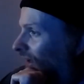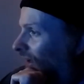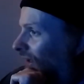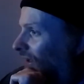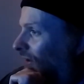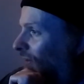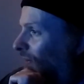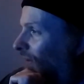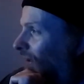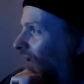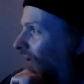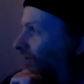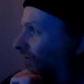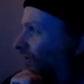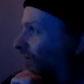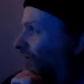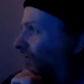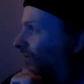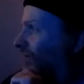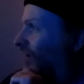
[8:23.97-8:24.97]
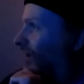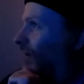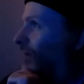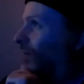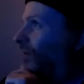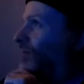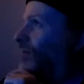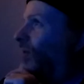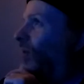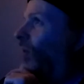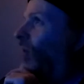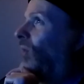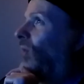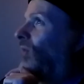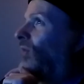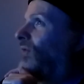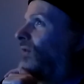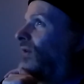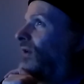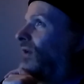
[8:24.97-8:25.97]
Anyway, since that was
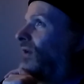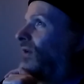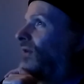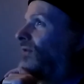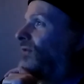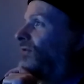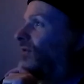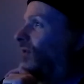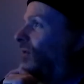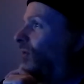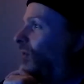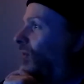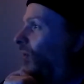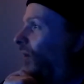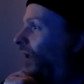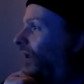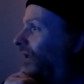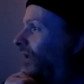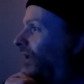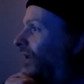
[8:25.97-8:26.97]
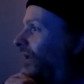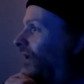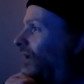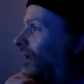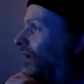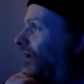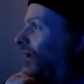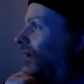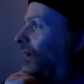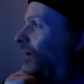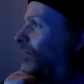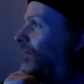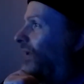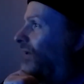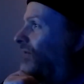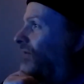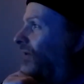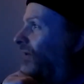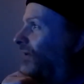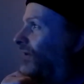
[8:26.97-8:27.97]
over so quickly, um,
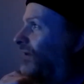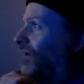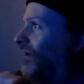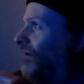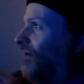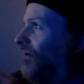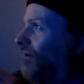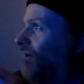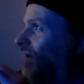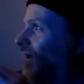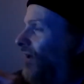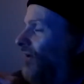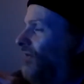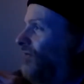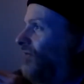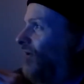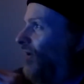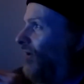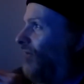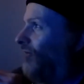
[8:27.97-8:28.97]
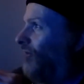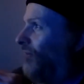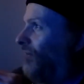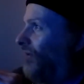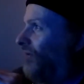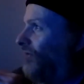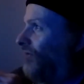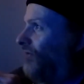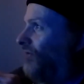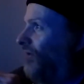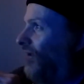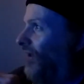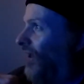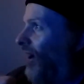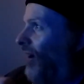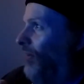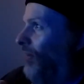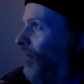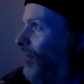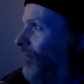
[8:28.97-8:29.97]
let's hear another song from this
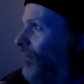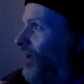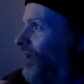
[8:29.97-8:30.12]
album,